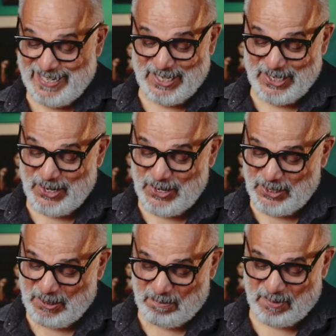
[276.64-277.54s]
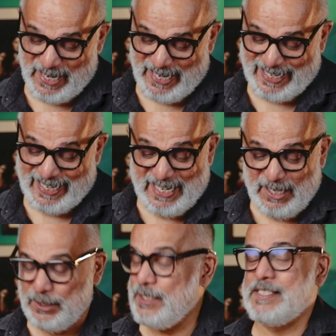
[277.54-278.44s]
a long break.
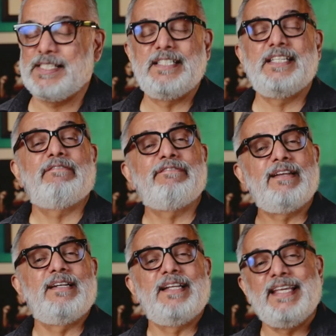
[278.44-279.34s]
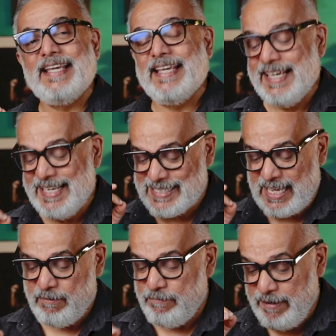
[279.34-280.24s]
This definitely is
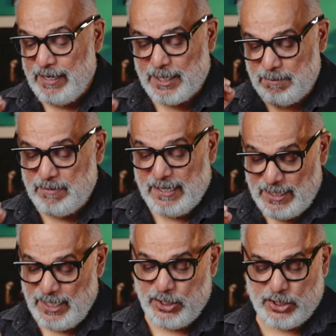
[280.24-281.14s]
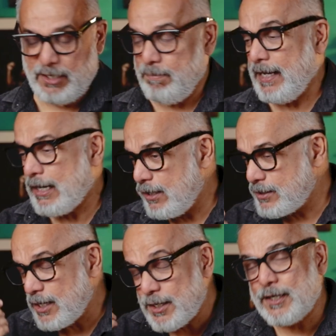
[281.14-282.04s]
a welcome addition
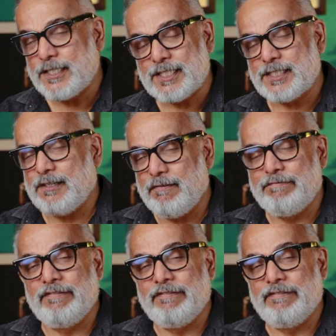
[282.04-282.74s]
because lots of